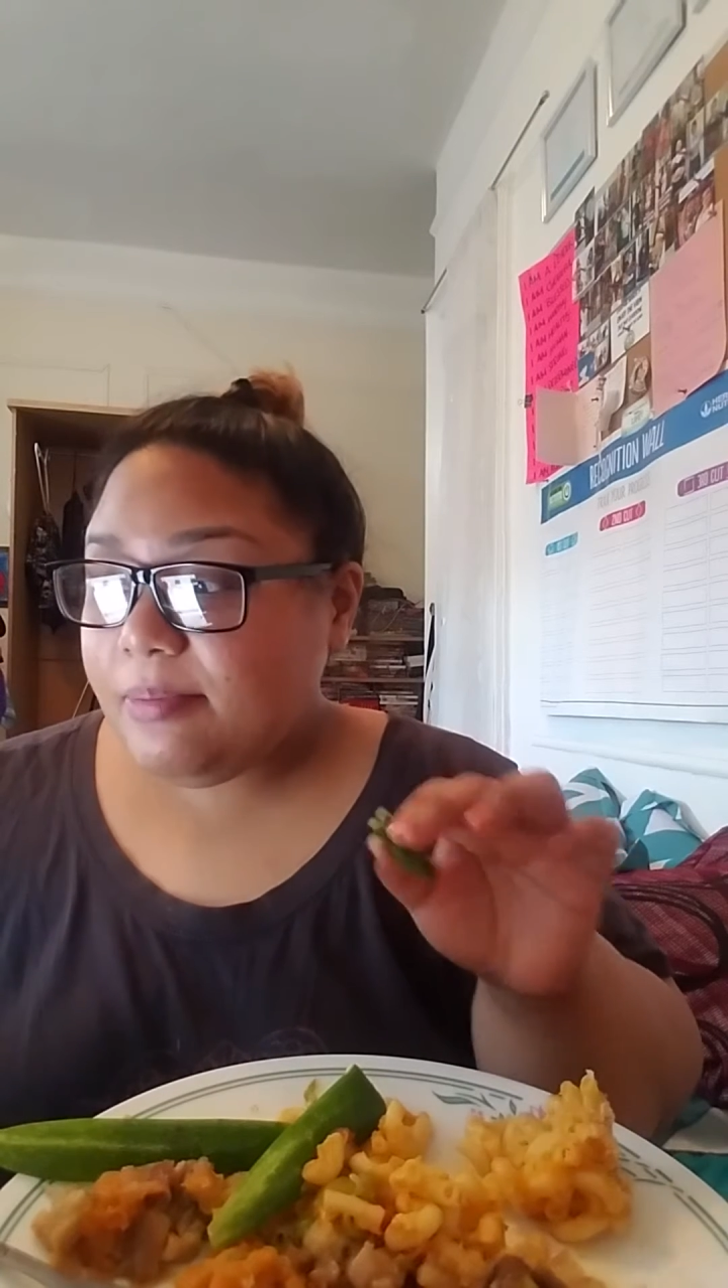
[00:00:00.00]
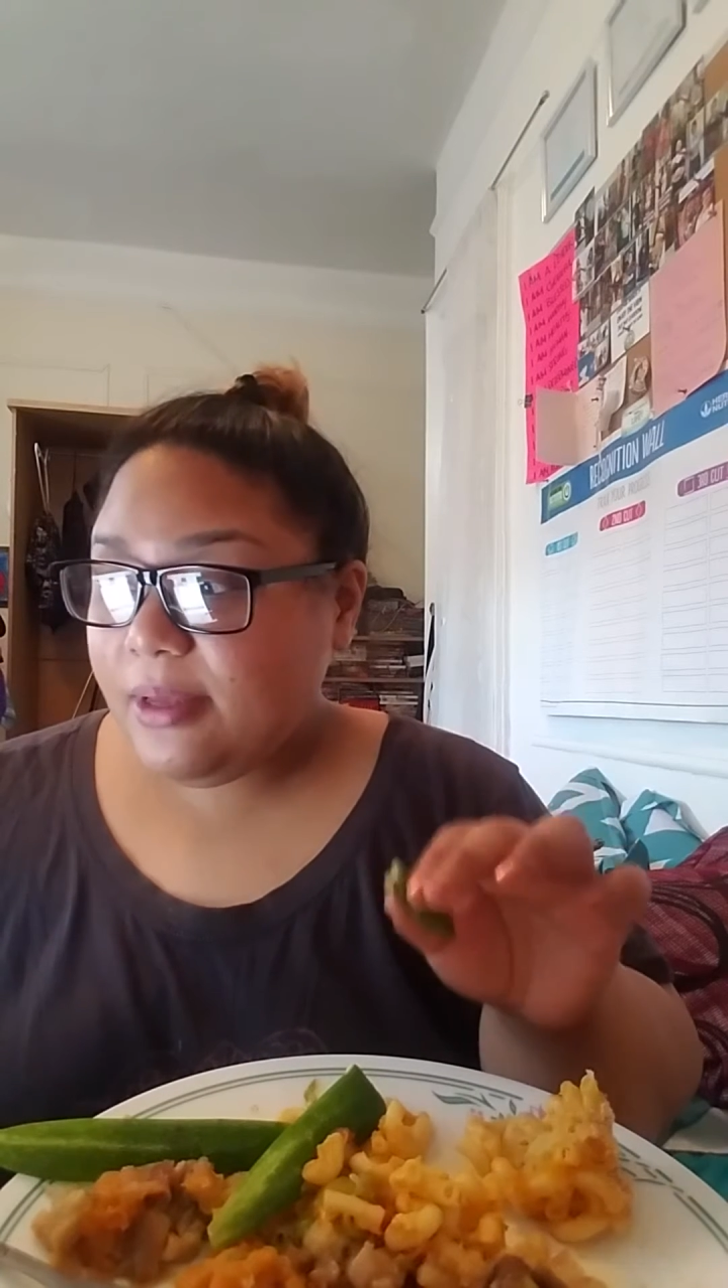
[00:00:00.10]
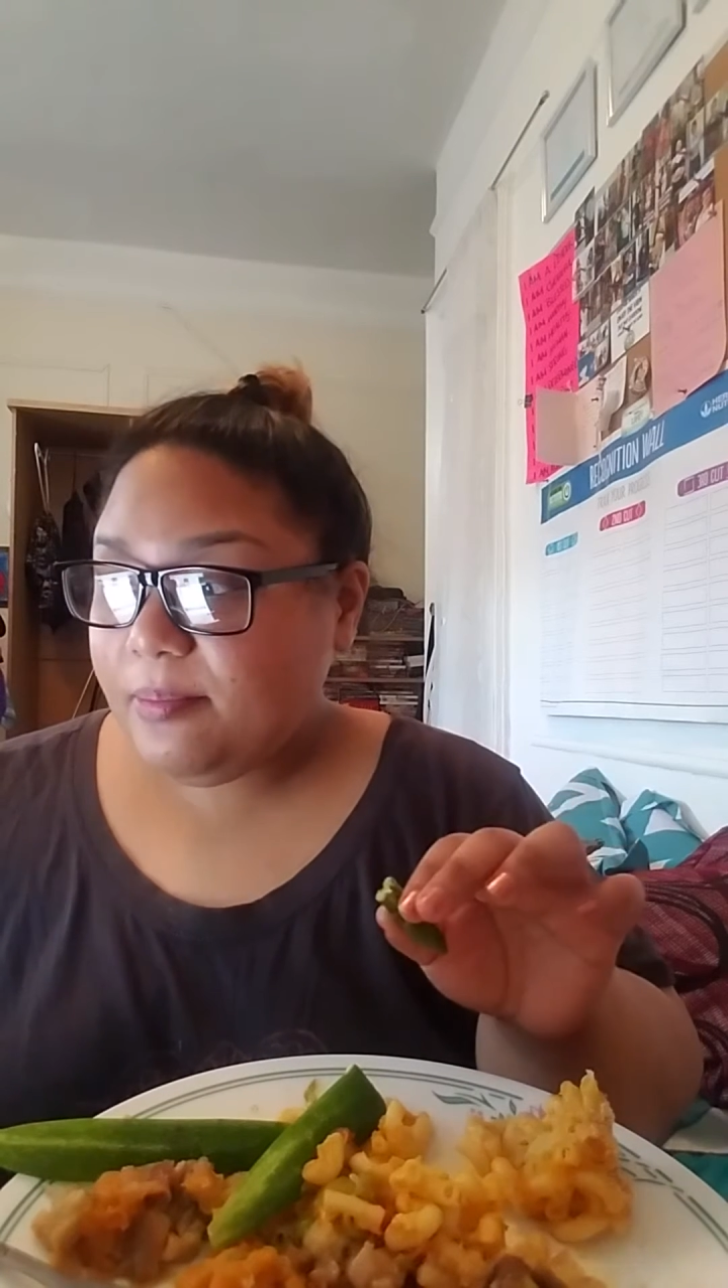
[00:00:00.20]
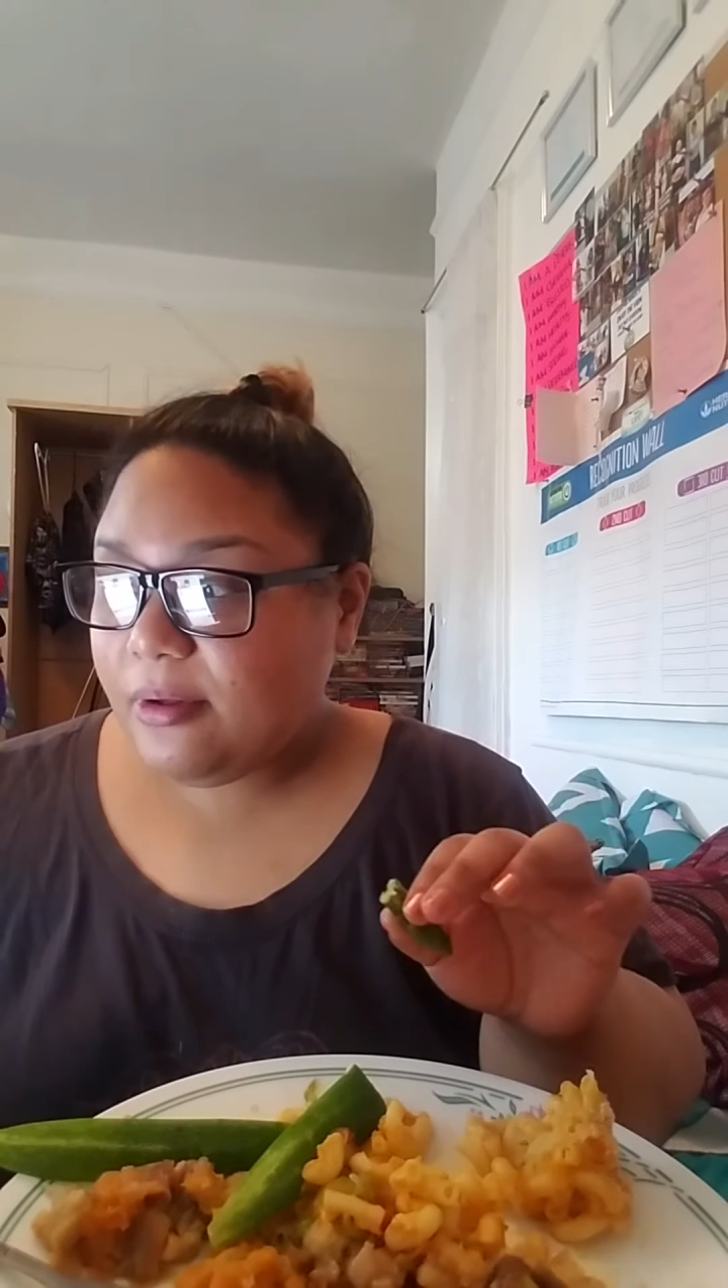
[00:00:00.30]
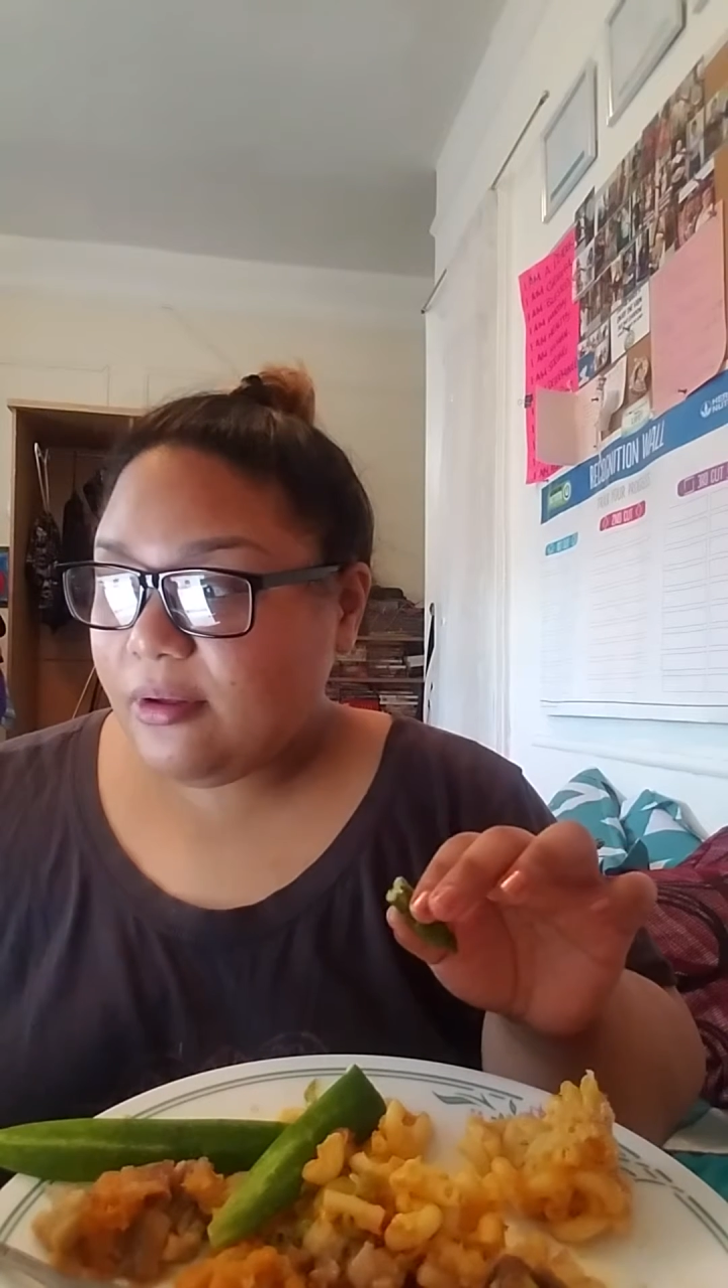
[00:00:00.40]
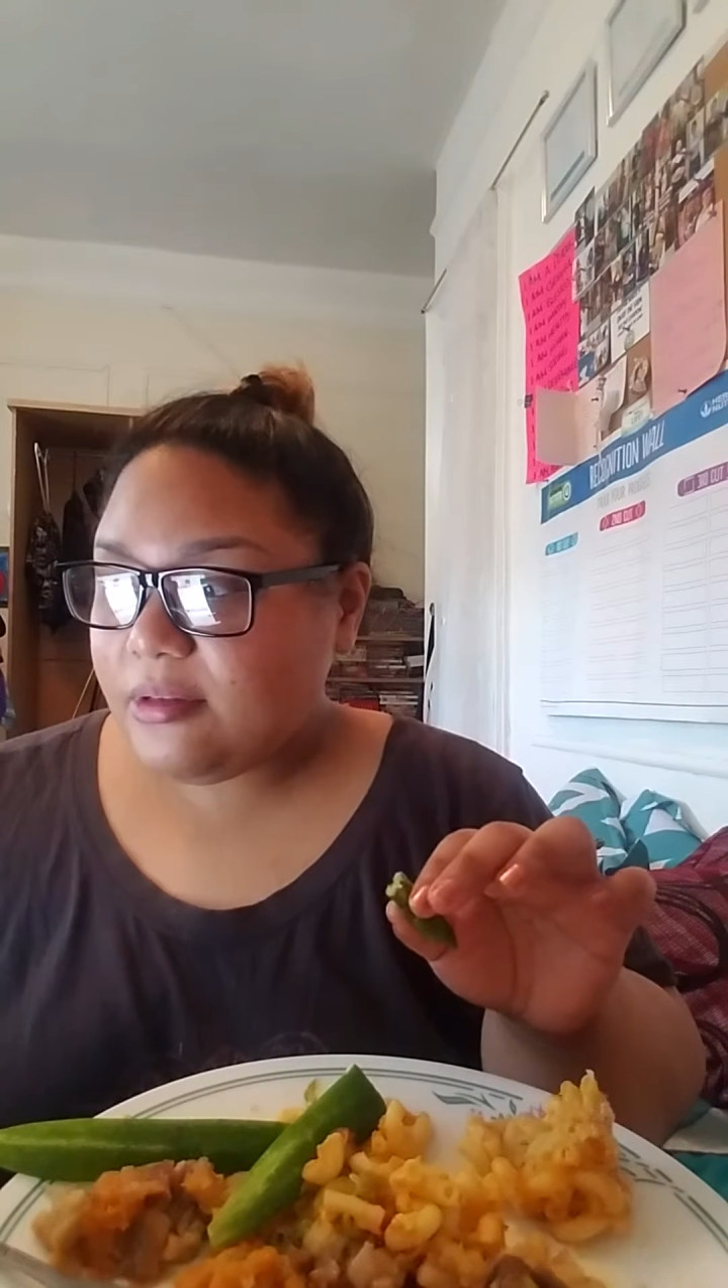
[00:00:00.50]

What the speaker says: people